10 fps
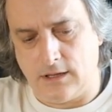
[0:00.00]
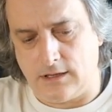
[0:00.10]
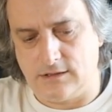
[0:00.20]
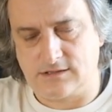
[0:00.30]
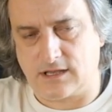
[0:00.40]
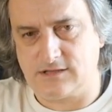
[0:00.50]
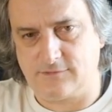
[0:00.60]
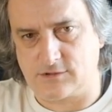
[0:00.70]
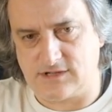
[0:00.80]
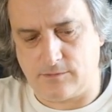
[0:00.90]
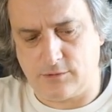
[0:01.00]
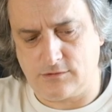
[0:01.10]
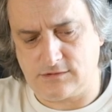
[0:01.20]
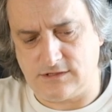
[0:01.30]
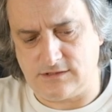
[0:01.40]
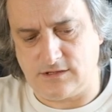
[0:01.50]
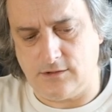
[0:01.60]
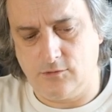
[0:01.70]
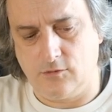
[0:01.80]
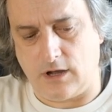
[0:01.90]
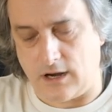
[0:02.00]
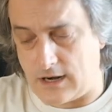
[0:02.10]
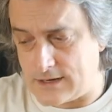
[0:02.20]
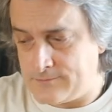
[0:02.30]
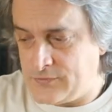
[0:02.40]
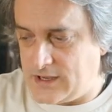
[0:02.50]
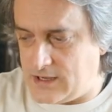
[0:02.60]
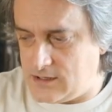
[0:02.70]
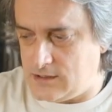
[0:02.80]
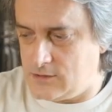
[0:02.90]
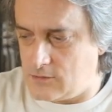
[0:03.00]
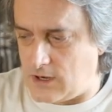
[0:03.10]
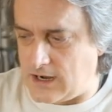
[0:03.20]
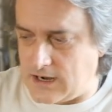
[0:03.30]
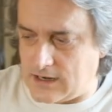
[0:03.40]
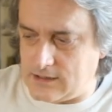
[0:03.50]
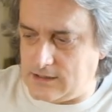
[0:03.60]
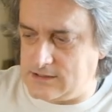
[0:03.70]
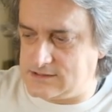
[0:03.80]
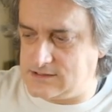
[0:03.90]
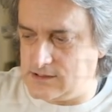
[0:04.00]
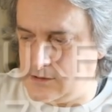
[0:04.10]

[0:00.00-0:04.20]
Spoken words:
In this case, for example, is UR, and UR is